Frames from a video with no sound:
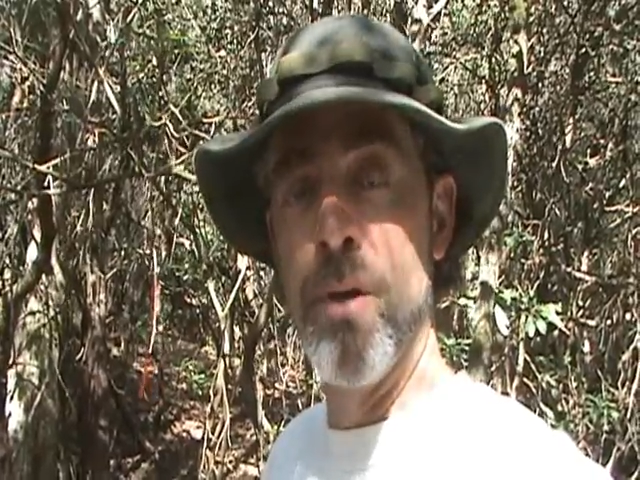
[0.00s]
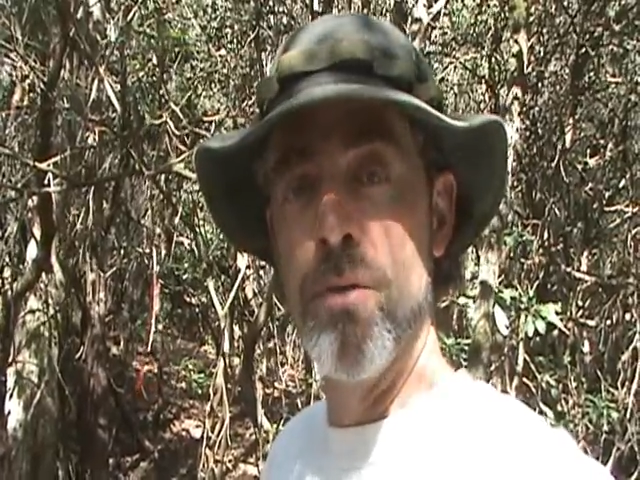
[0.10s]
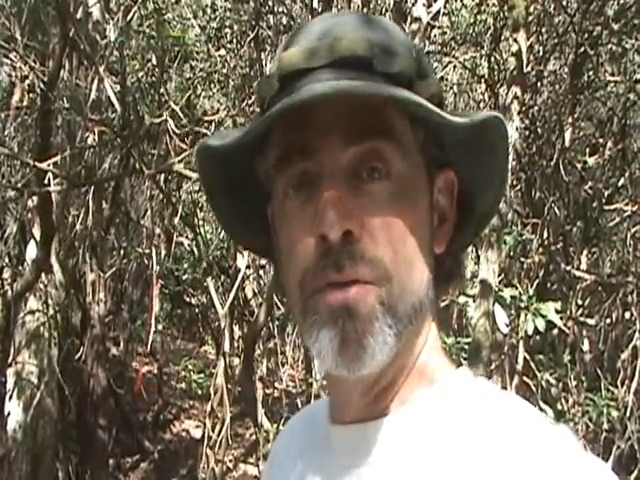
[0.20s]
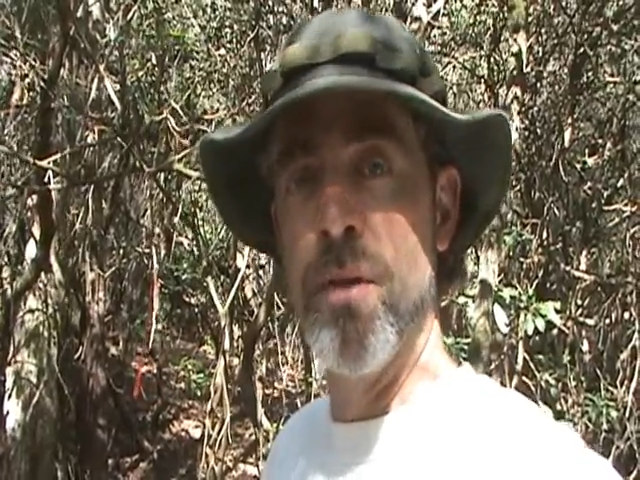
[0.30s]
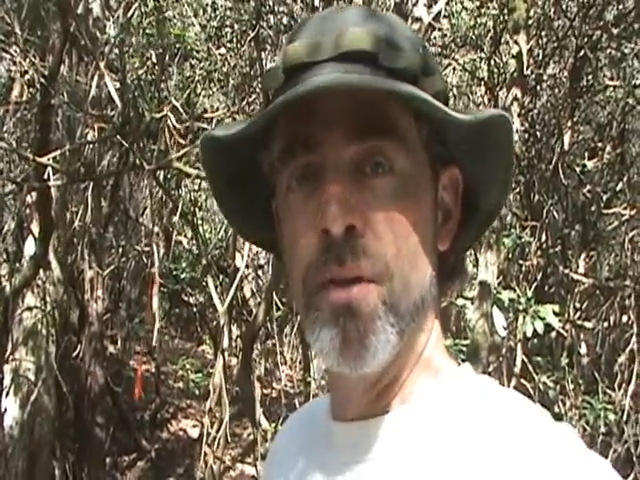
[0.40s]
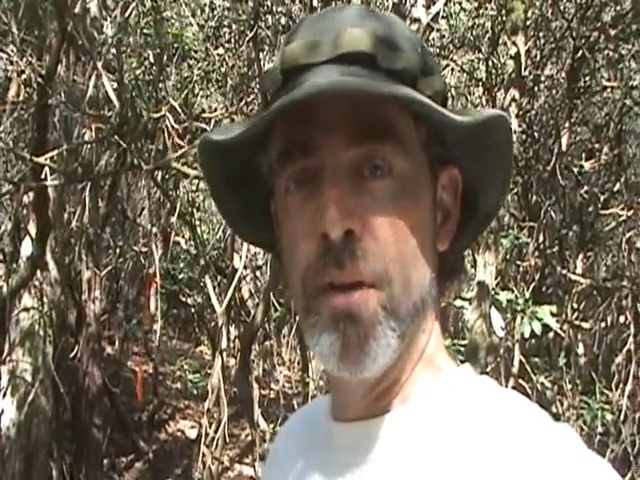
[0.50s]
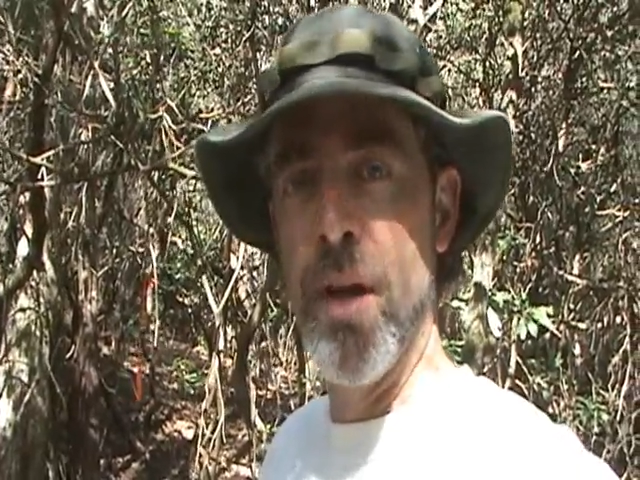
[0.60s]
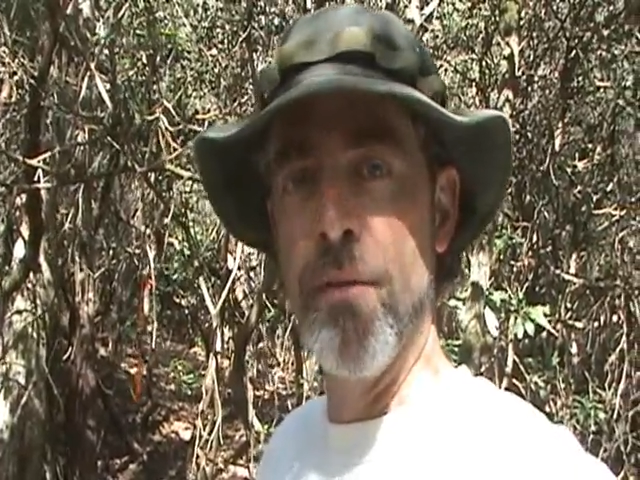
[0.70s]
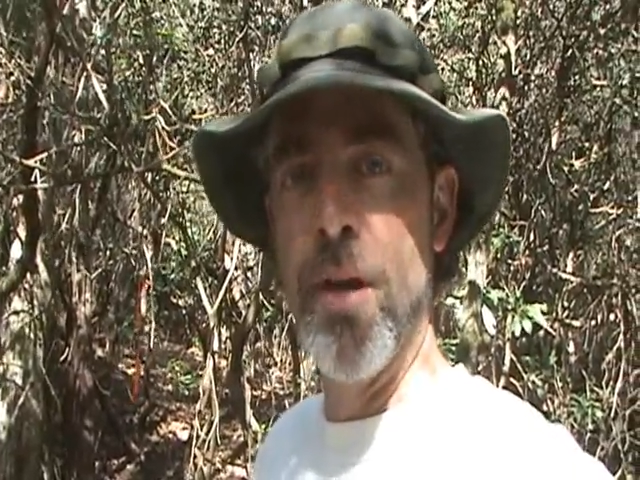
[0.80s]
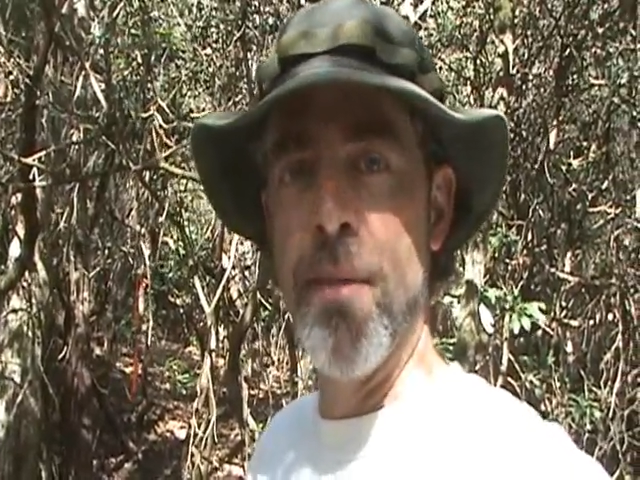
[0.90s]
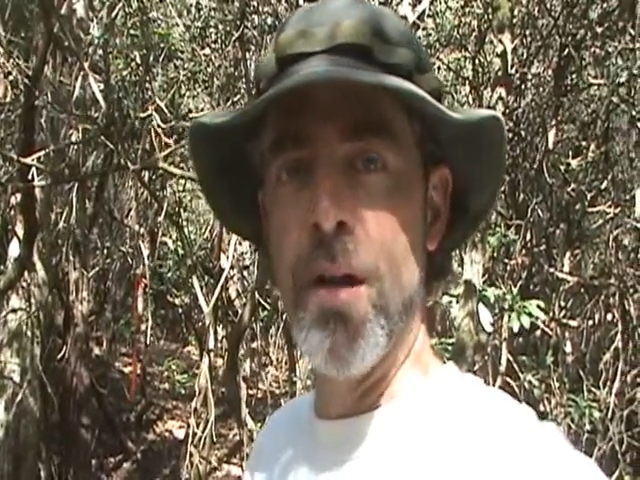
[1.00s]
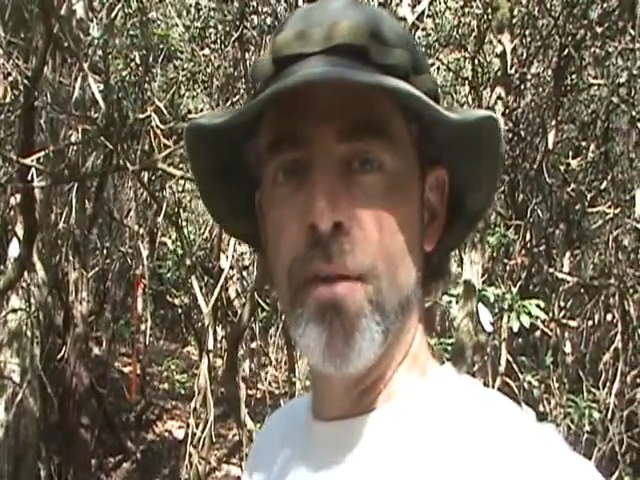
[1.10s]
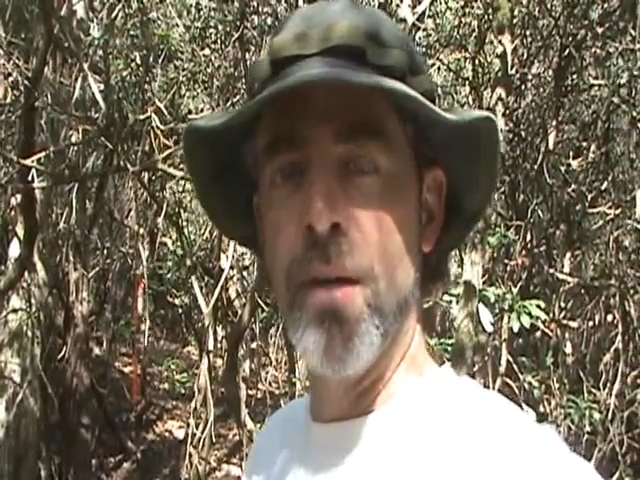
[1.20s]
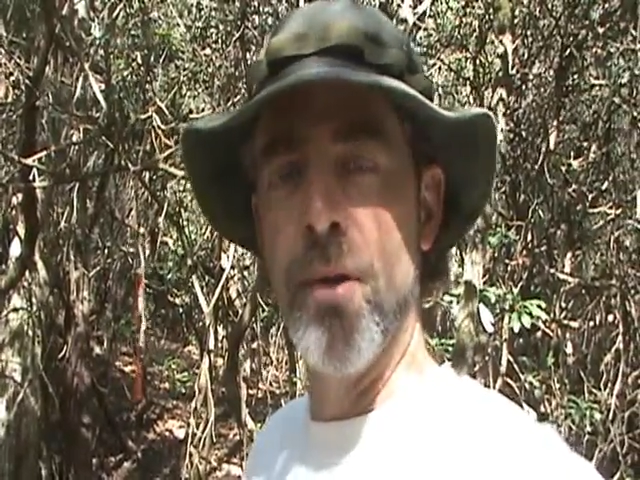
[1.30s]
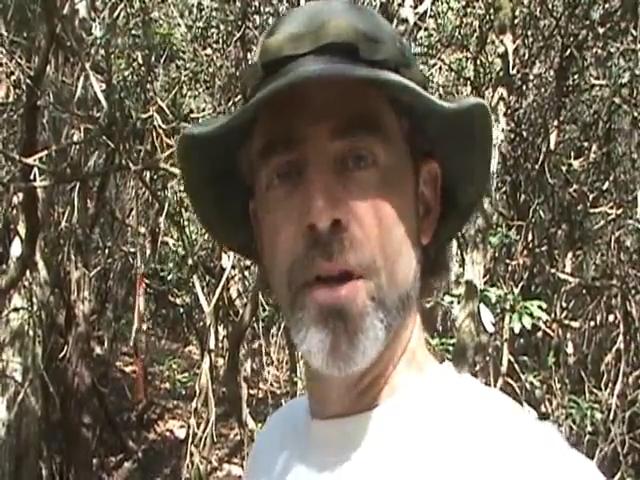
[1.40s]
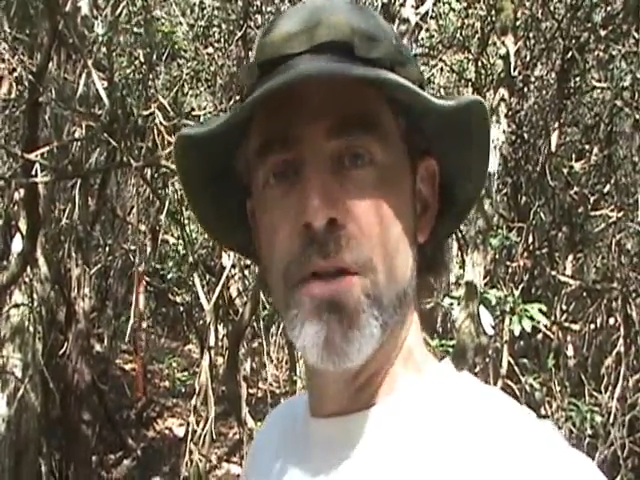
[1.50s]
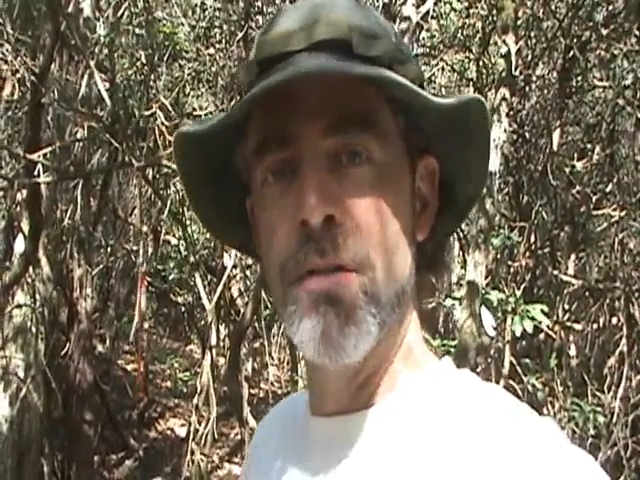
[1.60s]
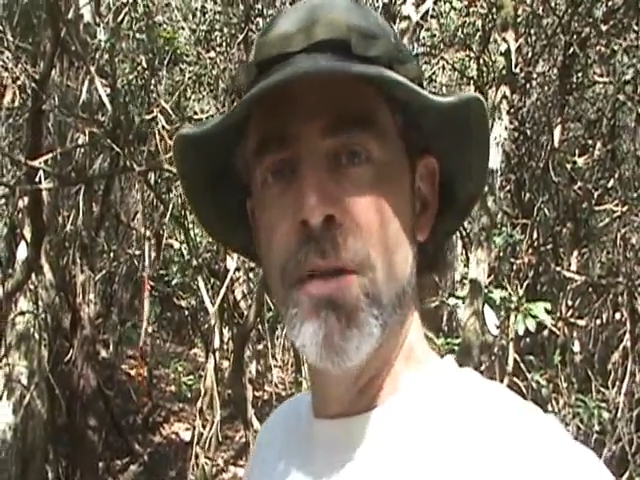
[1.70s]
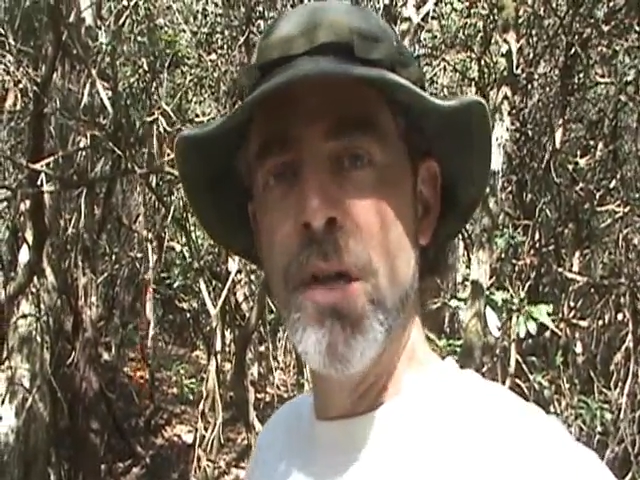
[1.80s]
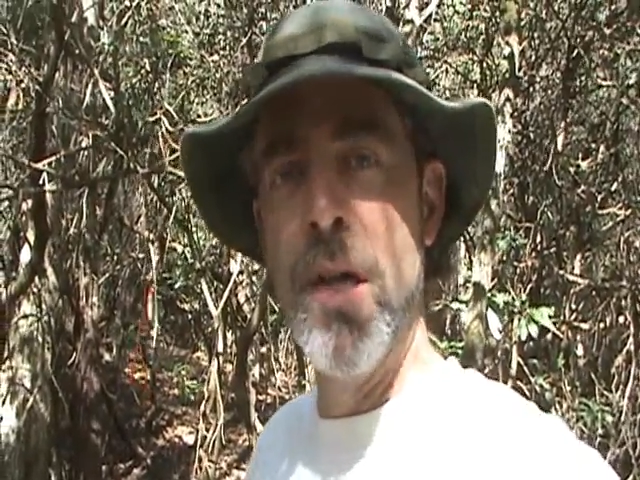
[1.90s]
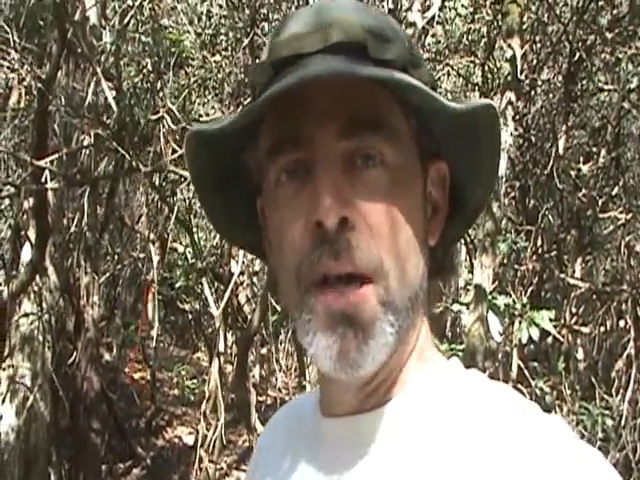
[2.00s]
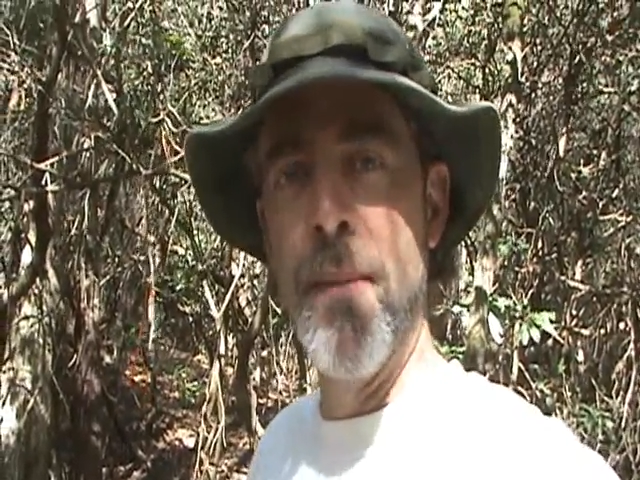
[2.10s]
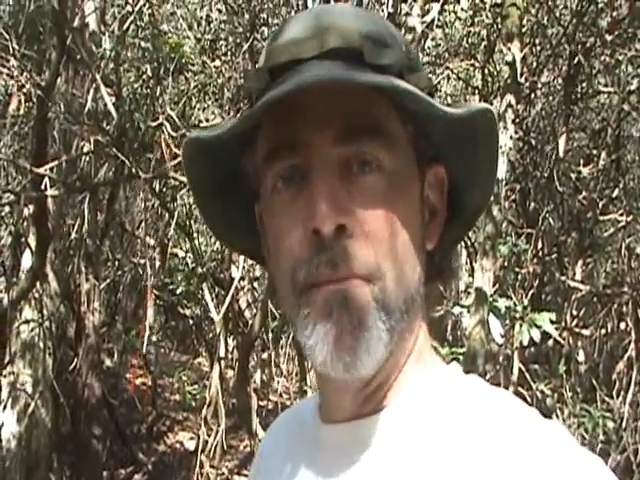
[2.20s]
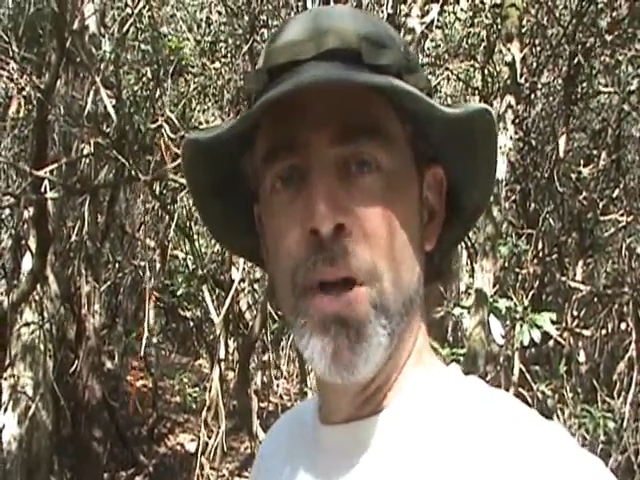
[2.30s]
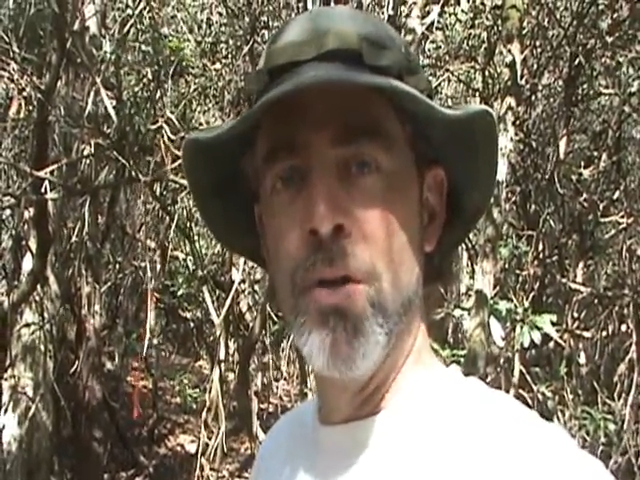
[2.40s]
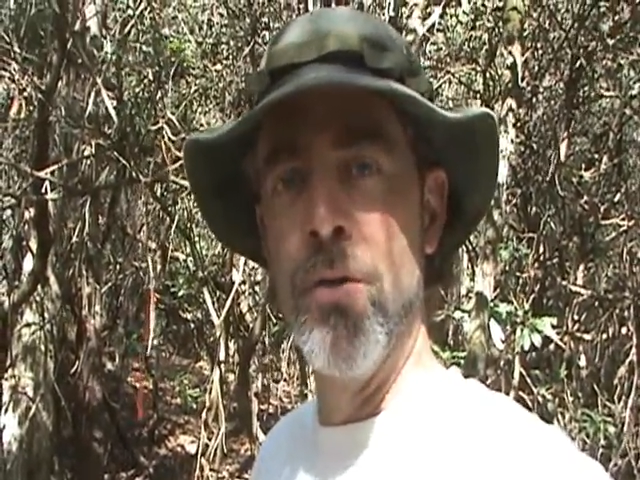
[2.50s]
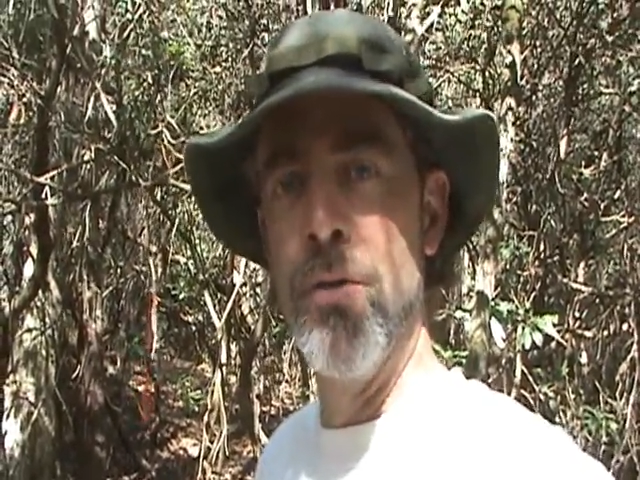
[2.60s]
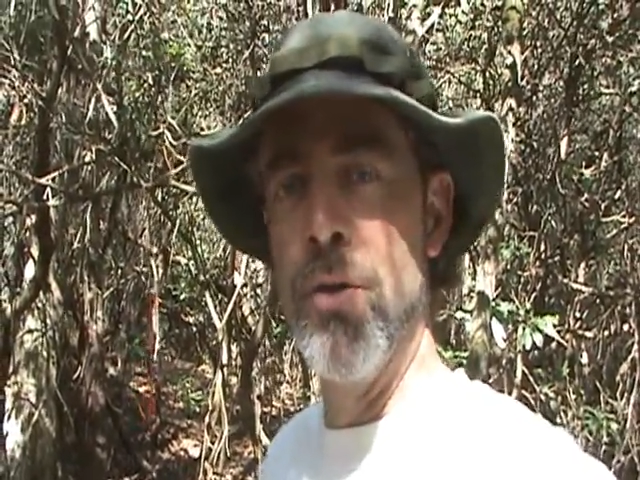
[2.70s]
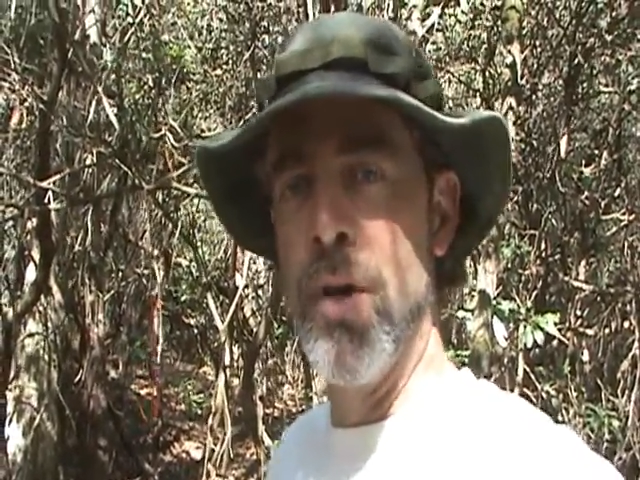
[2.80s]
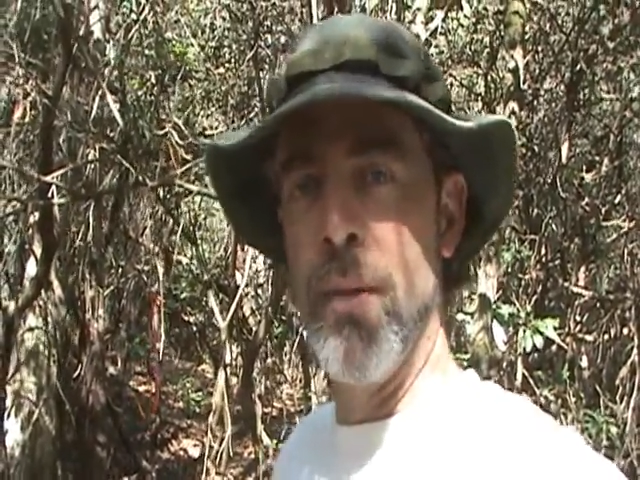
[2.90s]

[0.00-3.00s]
Bones have come out of hibernation. And Bones, who